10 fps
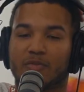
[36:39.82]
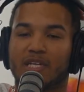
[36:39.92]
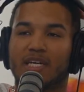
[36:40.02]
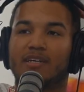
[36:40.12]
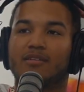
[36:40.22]
on from
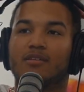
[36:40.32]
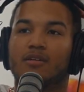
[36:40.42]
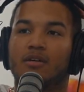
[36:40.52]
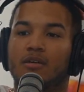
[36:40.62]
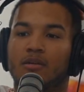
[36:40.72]
that,
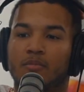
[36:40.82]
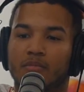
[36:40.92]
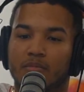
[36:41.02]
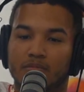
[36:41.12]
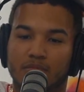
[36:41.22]

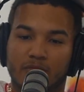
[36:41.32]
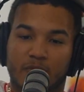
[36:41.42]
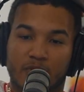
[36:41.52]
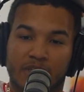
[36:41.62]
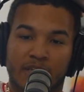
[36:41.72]
um,
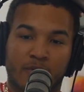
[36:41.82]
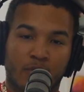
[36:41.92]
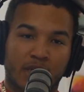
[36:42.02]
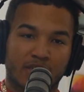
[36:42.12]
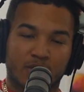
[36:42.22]
for the
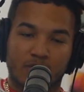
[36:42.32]
giveaway